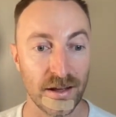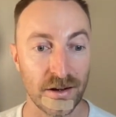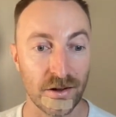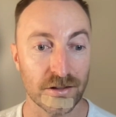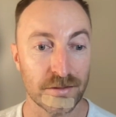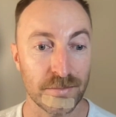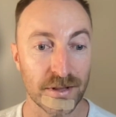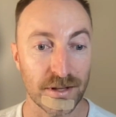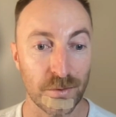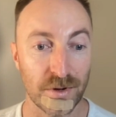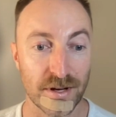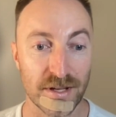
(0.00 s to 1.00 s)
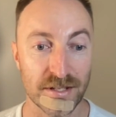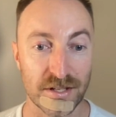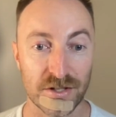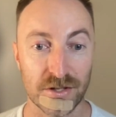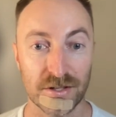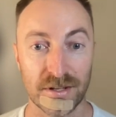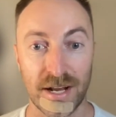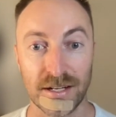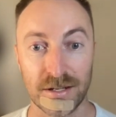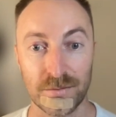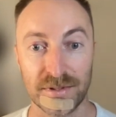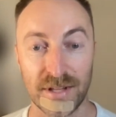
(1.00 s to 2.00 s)
ultimately what it is just
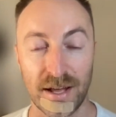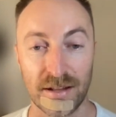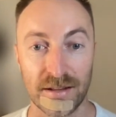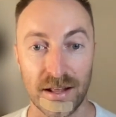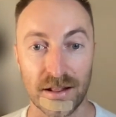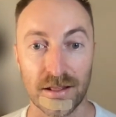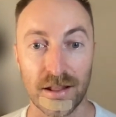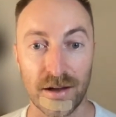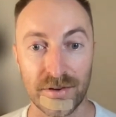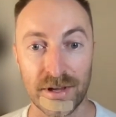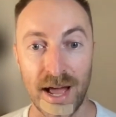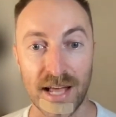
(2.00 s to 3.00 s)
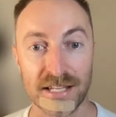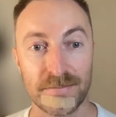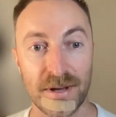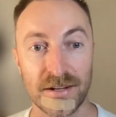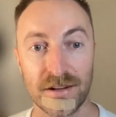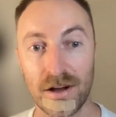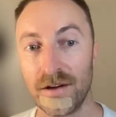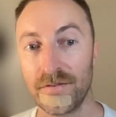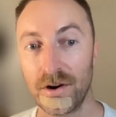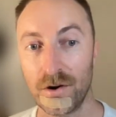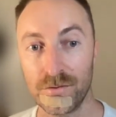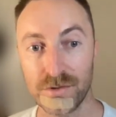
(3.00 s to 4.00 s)
connecting with that loving aspect of
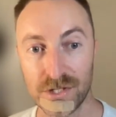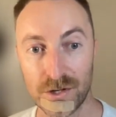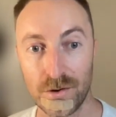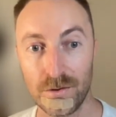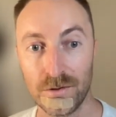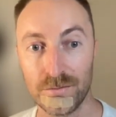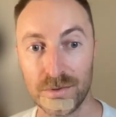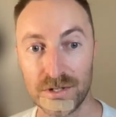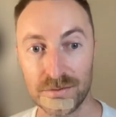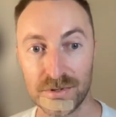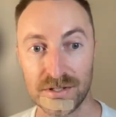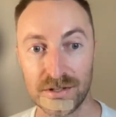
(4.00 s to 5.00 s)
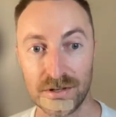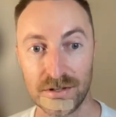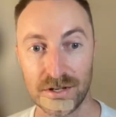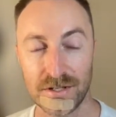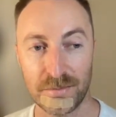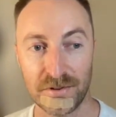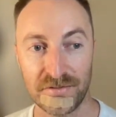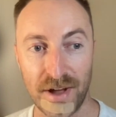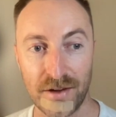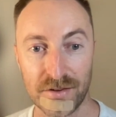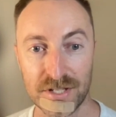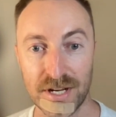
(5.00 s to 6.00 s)
our own soul, which was such a
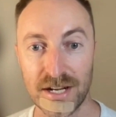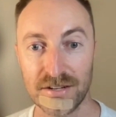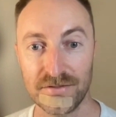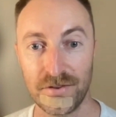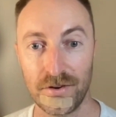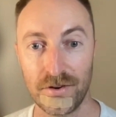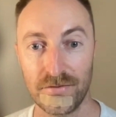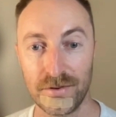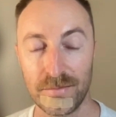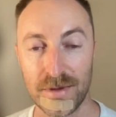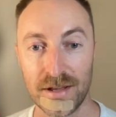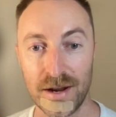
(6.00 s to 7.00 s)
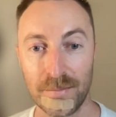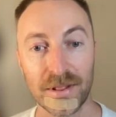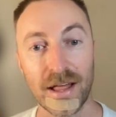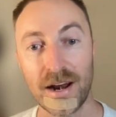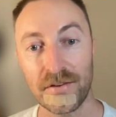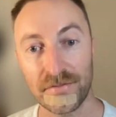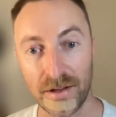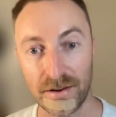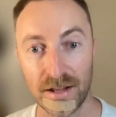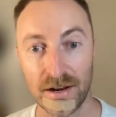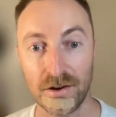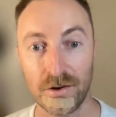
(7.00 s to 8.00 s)
profound change for me. And I'm glad I found
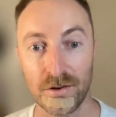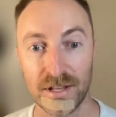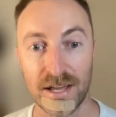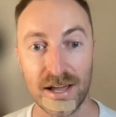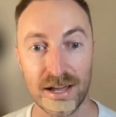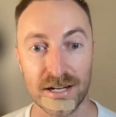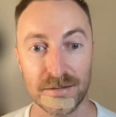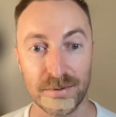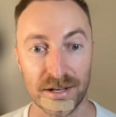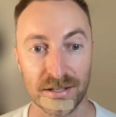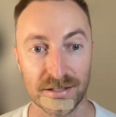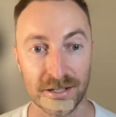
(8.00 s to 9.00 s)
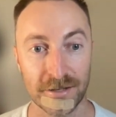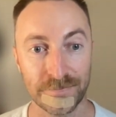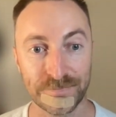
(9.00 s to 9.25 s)
that at an early age, because it